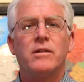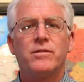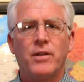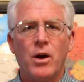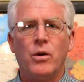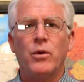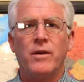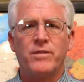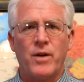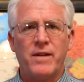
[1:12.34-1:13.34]
flow
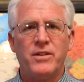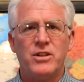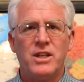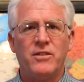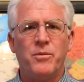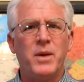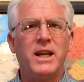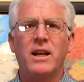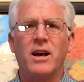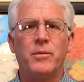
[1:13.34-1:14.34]
of refugees,
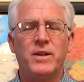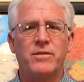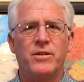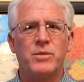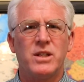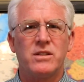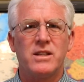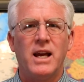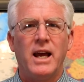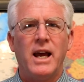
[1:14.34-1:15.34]
many coming from
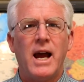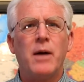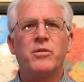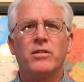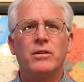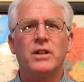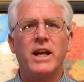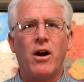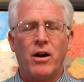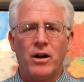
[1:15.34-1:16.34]
just
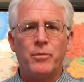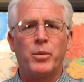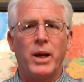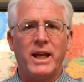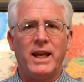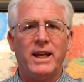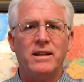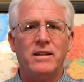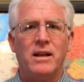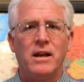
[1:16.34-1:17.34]
absolutely
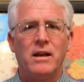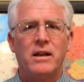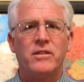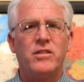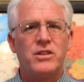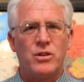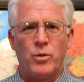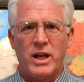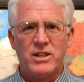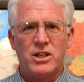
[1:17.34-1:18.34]
heartbreaking
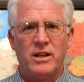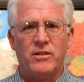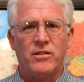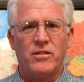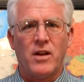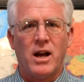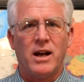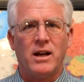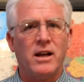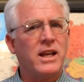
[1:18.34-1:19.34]
situations.
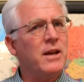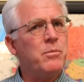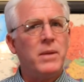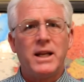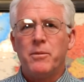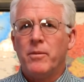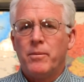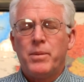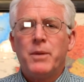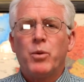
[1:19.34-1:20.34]
Uh, again, many
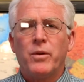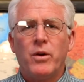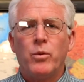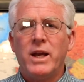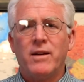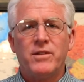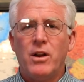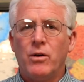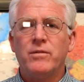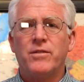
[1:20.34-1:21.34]
people that we have
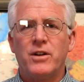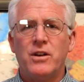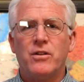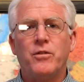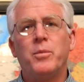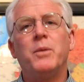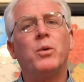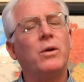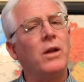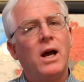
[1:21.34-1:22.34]
known for years,
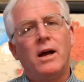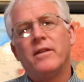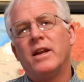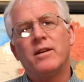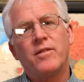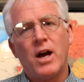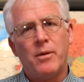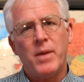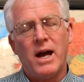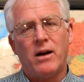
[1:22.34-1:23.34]
people that have
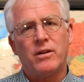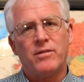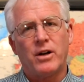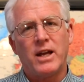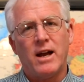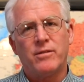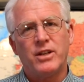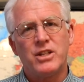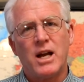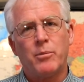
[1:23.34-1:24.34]
come out of our
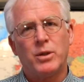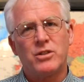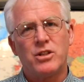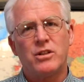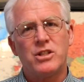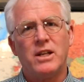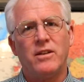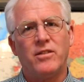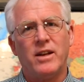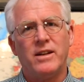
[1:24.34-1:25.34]
Calvary Chapel
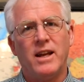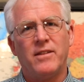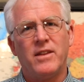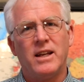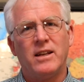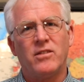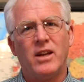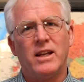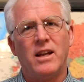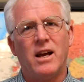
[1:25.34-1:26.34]
churches and, and things.
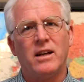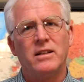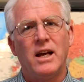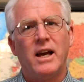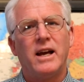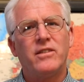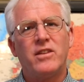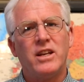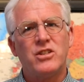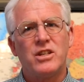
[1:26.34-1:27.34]
And uh, as
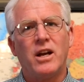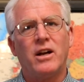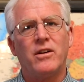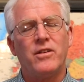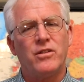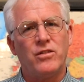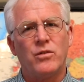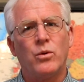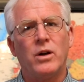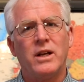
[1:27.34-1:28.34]
they share their
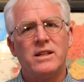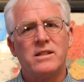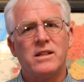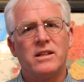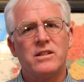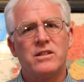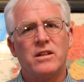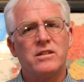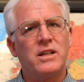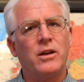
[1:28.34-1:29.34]
stories, it's
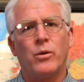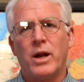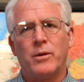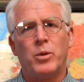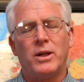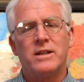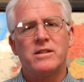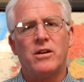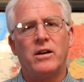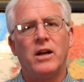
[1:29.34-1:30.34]
just incredible as
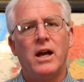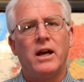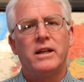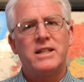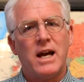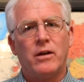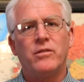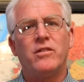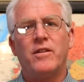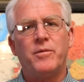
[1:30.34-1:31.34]
their
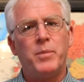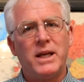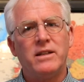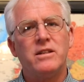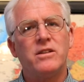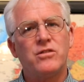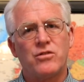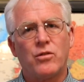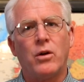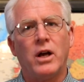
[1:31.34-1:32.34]
towns have been
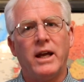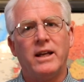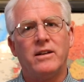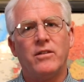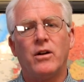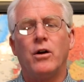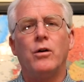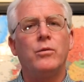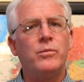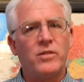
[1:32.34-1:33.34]
destroyed and their
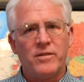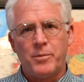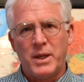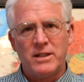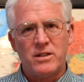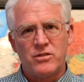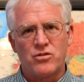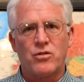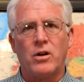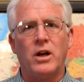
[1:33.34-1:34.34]
homes have been
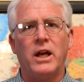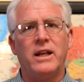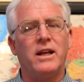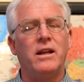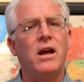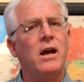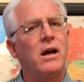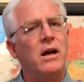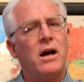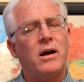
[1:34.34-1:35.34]
destroyed. And
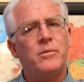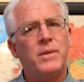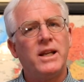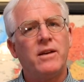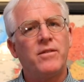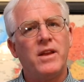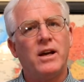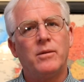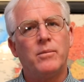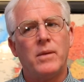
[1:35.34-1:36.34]
uh, many of
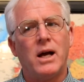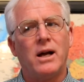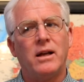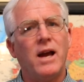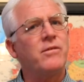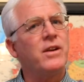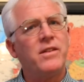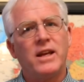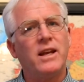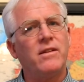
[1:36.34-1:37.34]
them, uh,
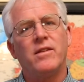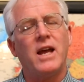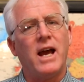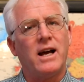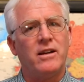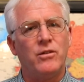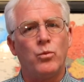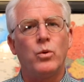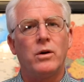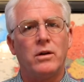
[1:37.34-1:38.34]
everything they had in the
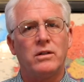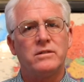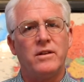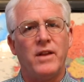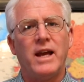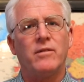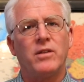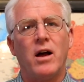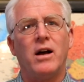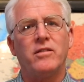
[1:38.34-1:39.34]
world, they have
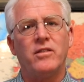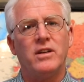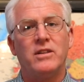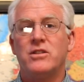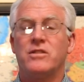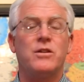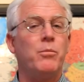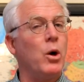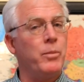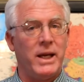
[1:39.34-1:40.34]
lost in just a
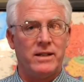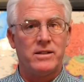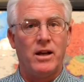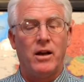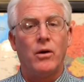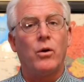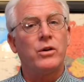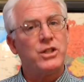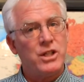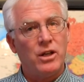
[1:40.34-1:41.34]
moment
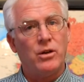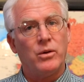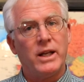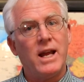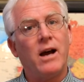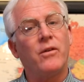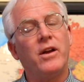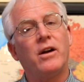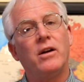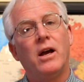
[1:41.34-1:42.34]
or two. And now
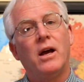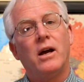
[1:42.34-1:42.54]
they're